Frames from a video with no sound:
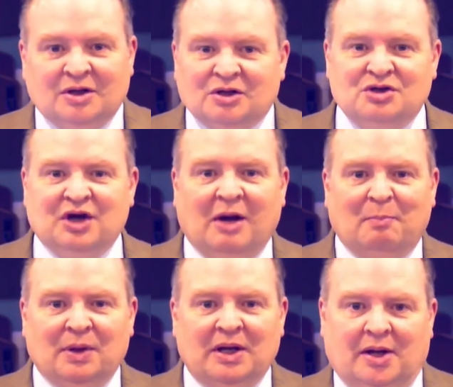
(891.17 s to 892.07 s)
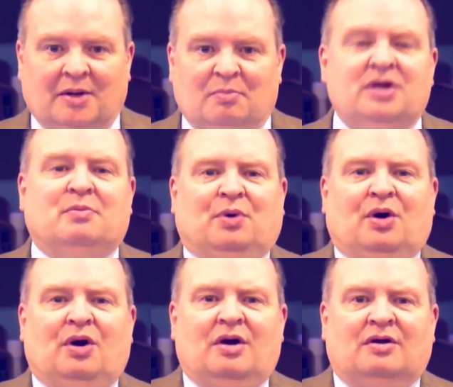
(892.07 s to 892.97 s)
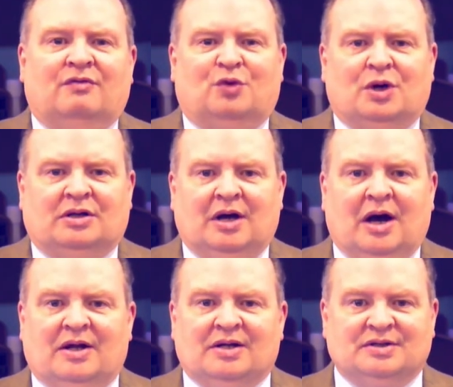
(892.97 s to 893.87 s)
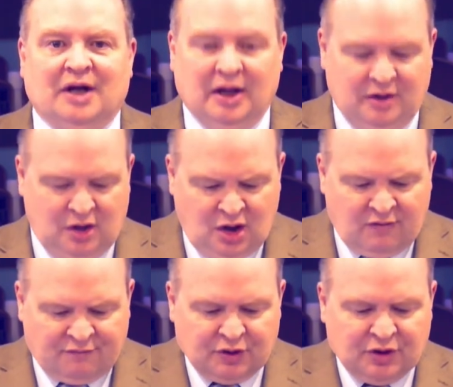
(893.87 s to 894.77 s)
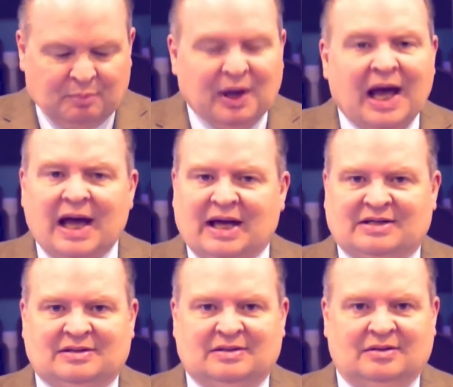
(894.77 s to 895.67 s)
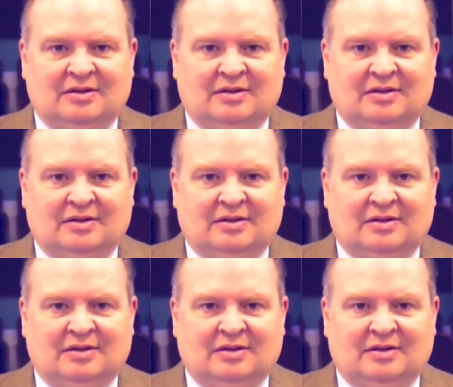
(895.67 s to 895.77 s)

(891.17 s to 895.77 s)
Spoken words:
Jump in. Be a part of what God has done for your past,